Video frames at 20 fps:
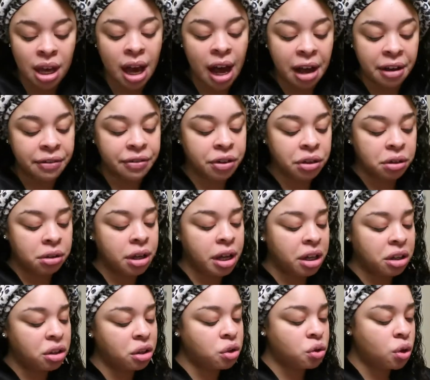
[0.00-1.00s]
I feel
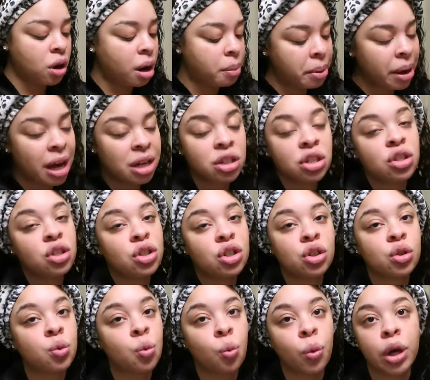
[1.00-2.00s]
like the dry patches are
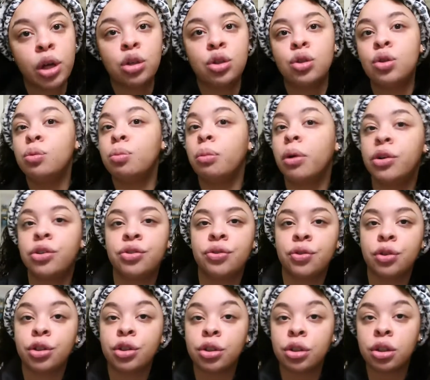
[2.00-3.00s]
just way too much
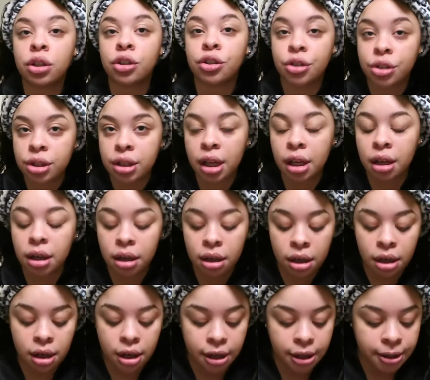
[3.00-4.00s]
for your skin,